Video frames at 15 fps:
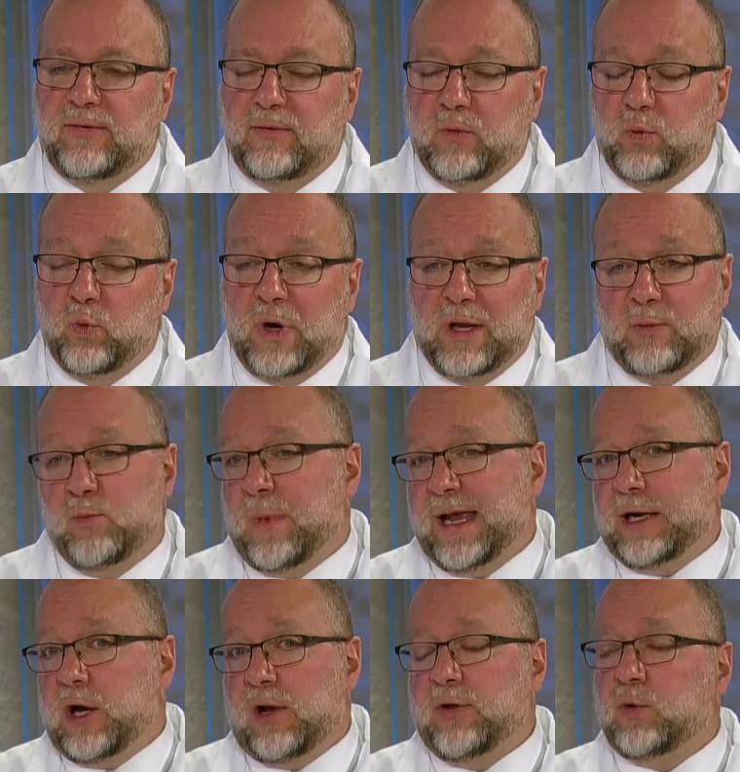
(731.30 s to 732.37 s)
what
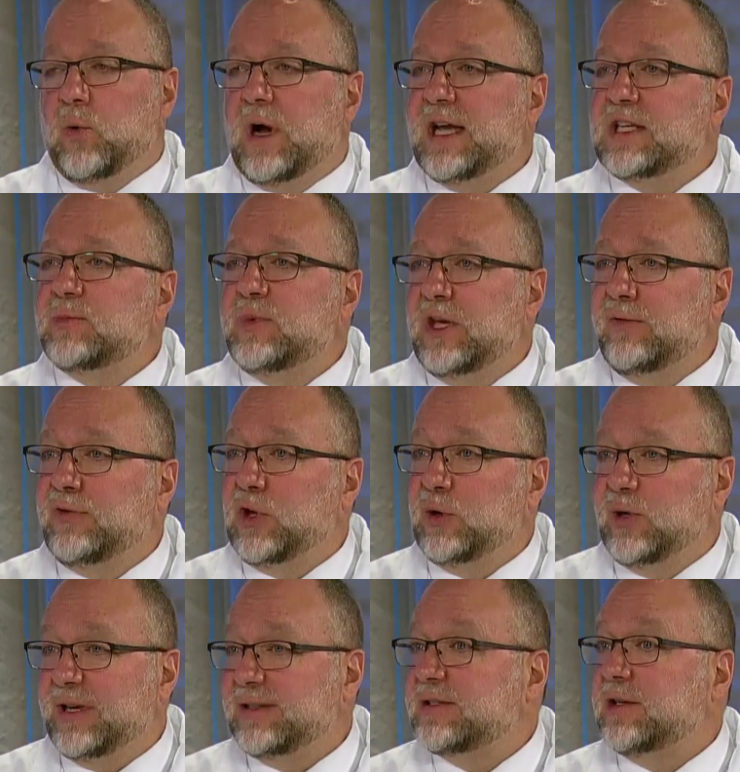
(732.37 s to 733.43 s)
might otherwise be viewed
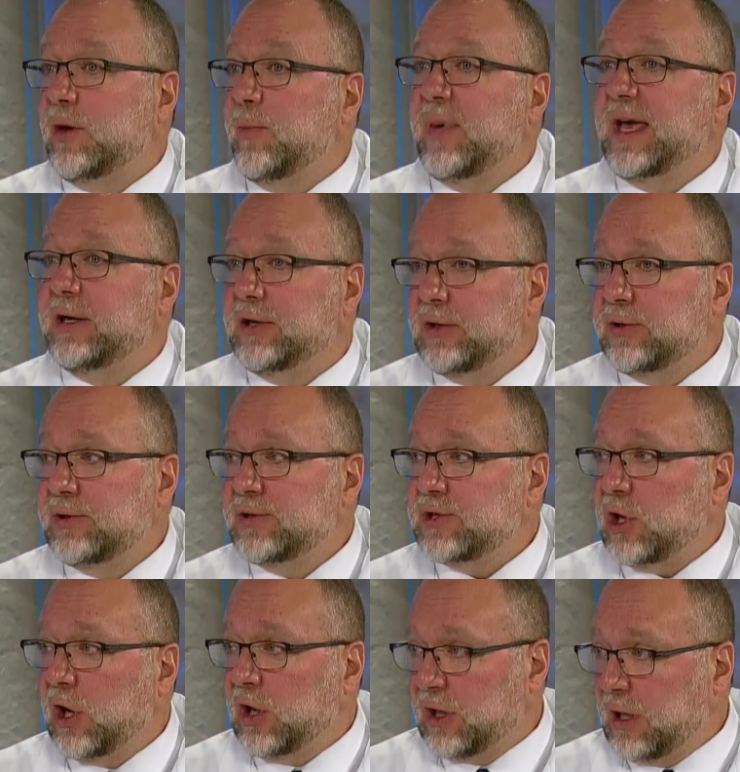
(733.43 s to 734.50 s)
as competitors
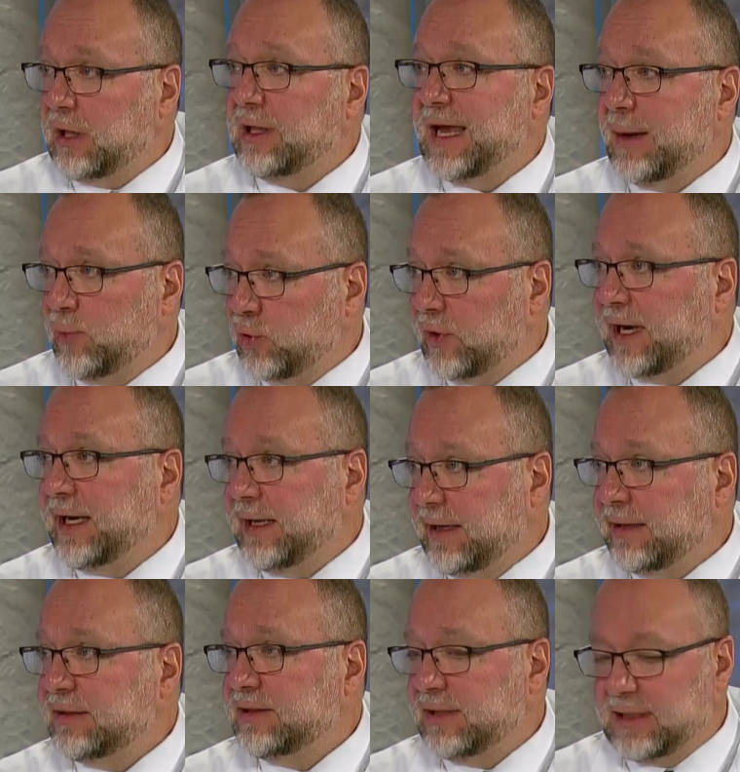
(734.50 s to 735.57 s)
are
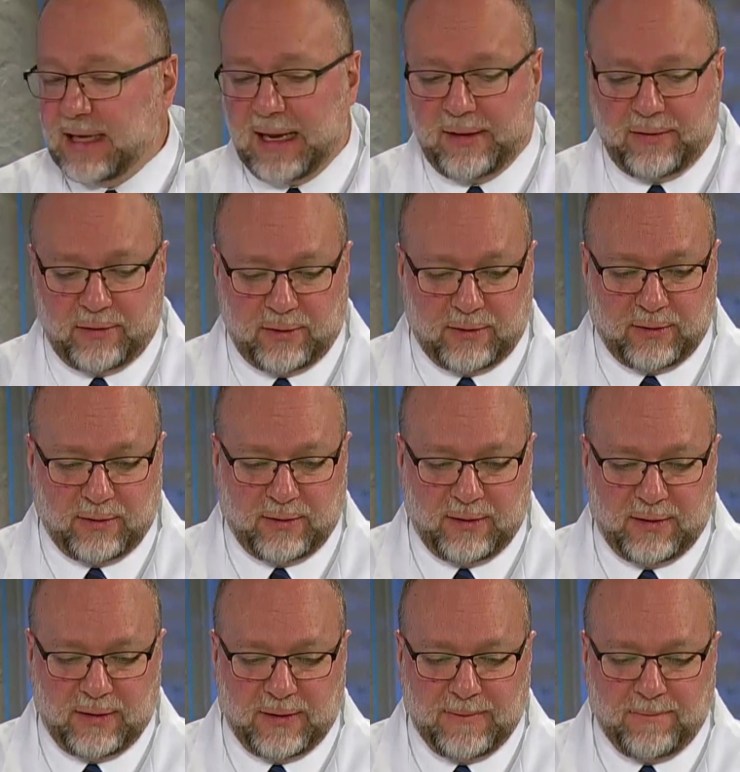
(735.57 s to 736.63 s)
collaborating together.
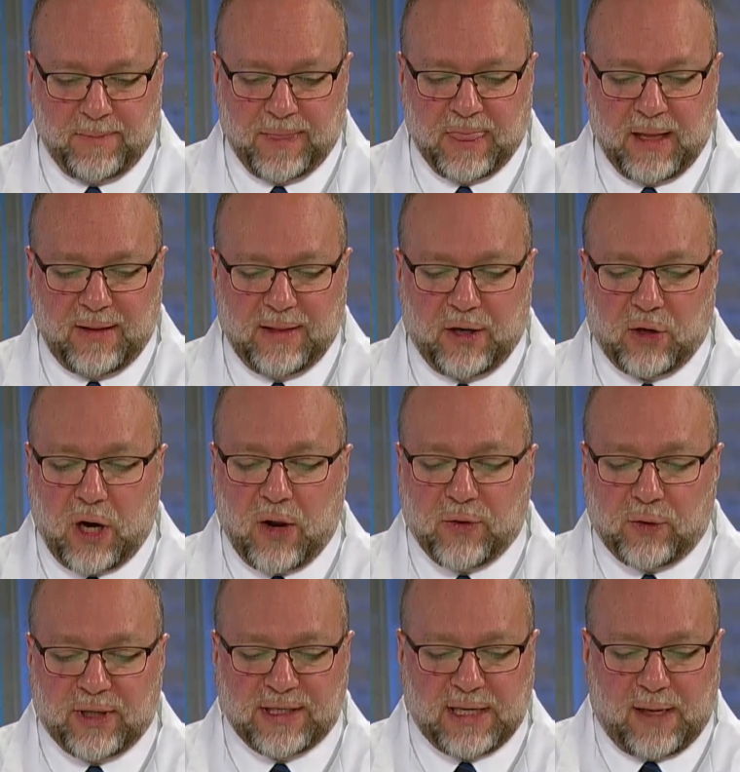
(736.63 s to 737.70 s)
There are
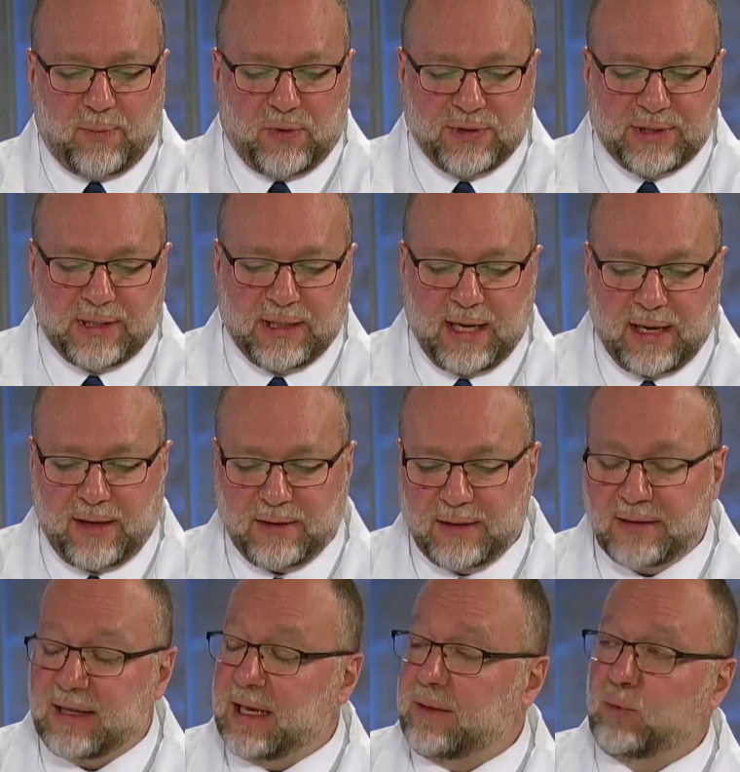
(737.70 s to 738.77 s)
other examples to get
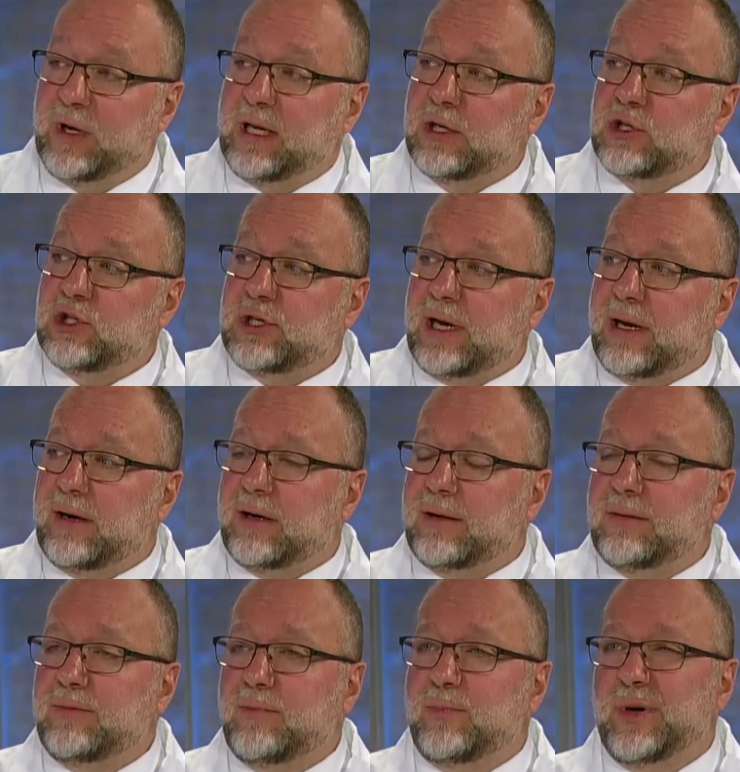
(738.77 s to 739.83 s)
that we could share,
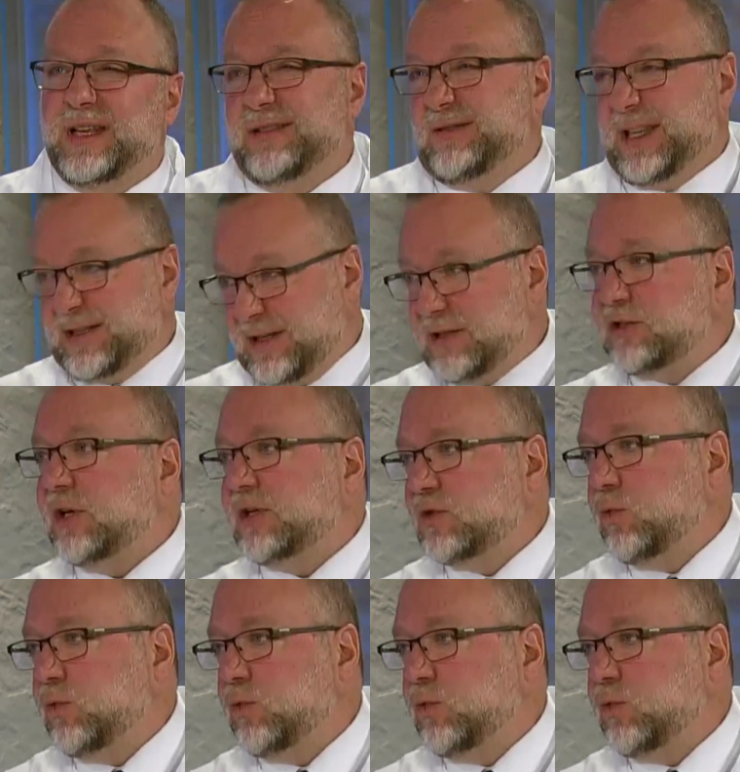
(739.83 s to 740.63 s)
but this is just